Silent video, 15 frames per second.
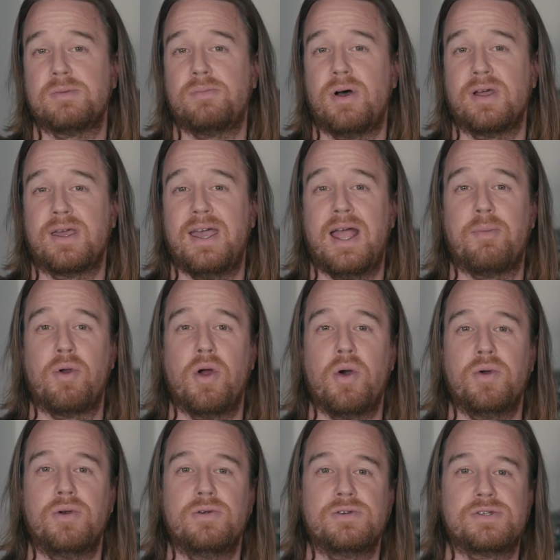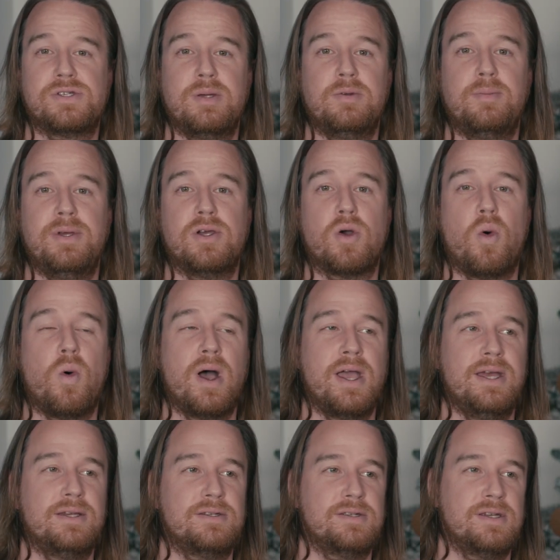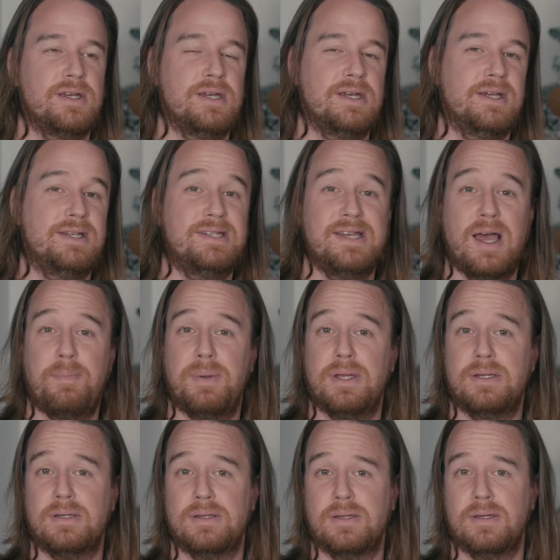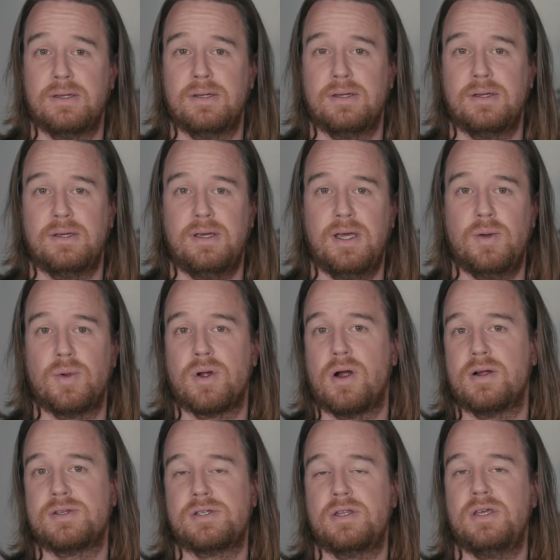among camera owners seemed to be quite tepid in regards to